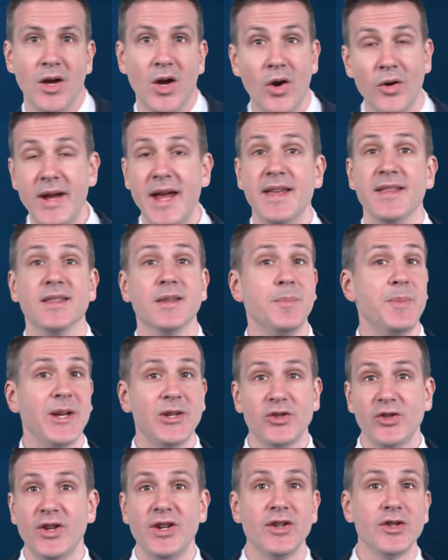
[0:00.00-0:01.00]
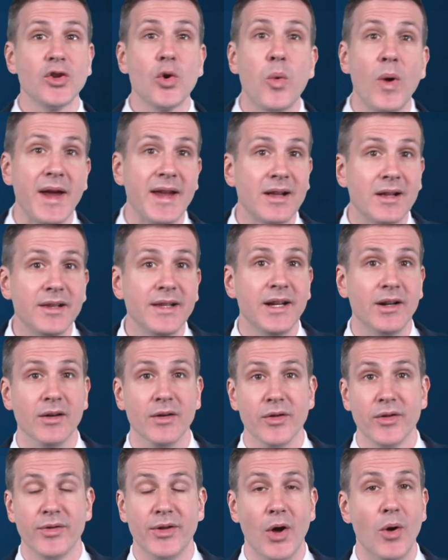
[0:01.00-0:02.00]
Okay, the picture here is quite
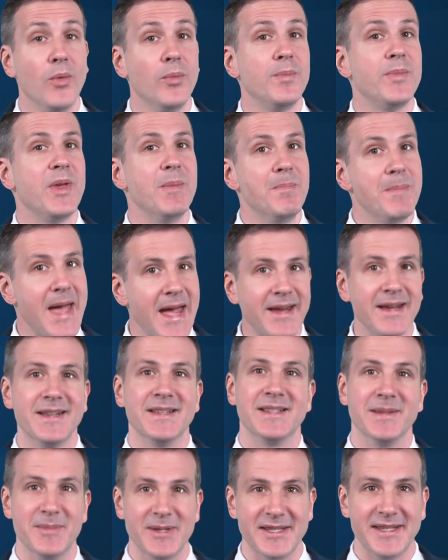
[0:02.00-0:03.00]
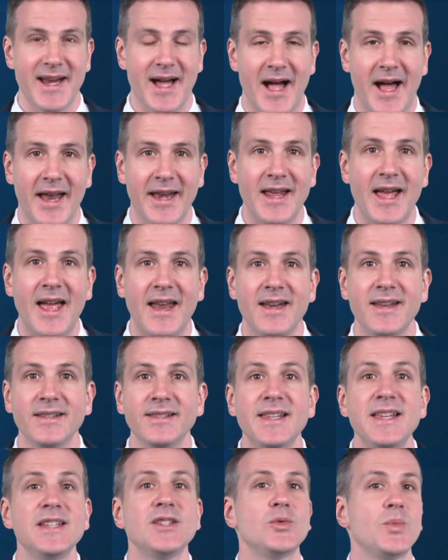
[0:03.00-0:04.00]
clear, though the mechanism is not. At
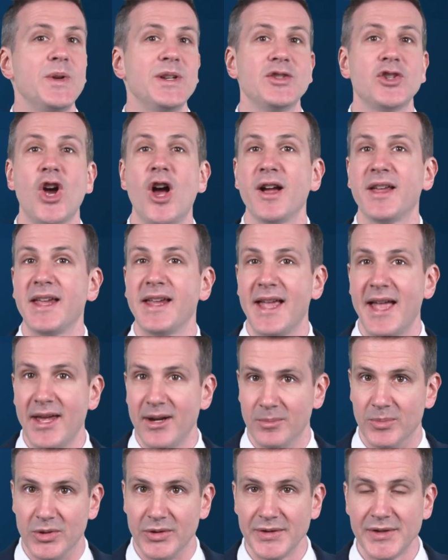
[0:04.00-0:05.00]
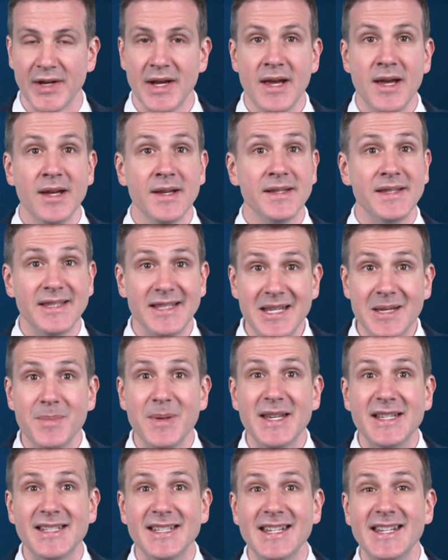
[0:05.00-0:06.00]
least when talking edibles,
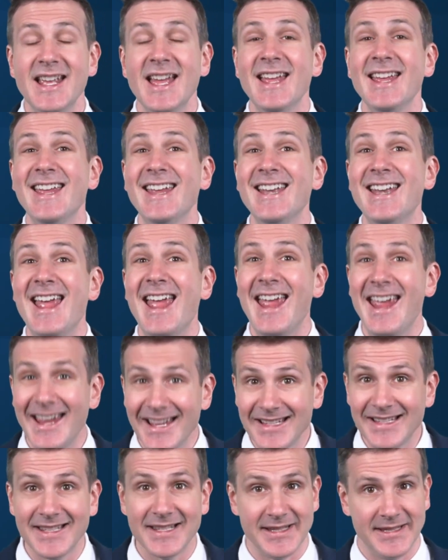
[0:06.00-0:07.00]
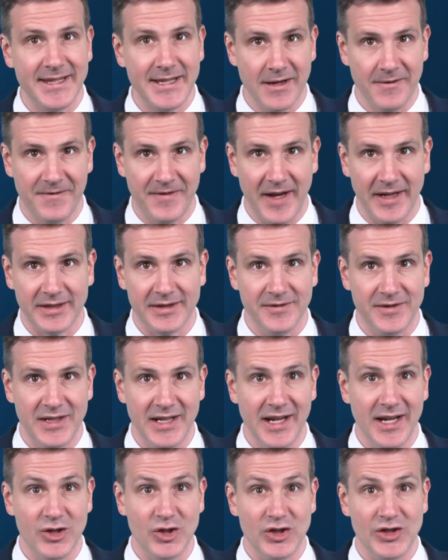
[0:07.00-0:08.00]
CBD enhances the effect of
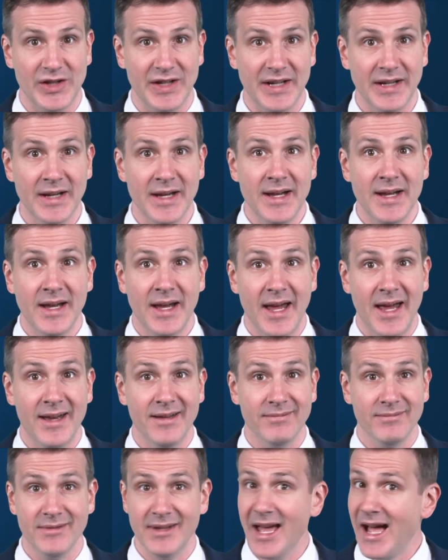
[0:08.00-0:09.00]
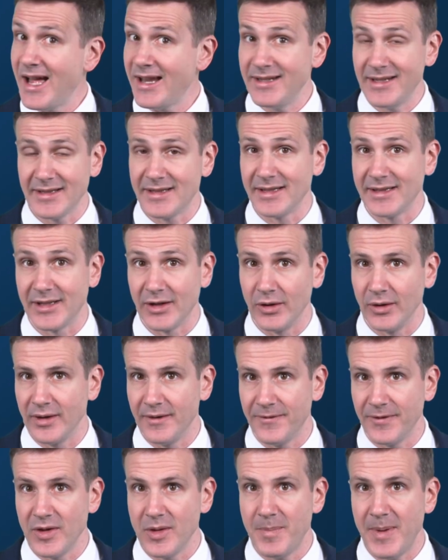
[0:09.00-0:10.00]
THC, and not necessarily
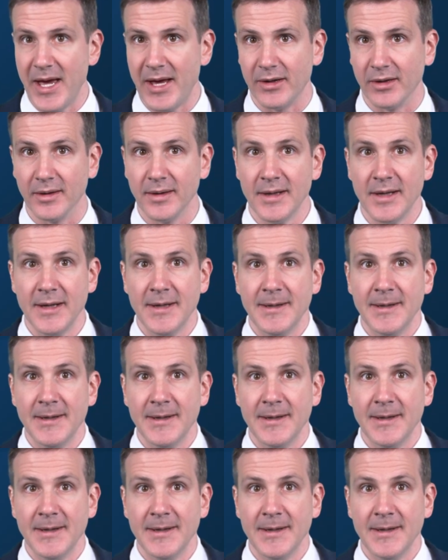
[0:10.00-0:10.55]
for the better.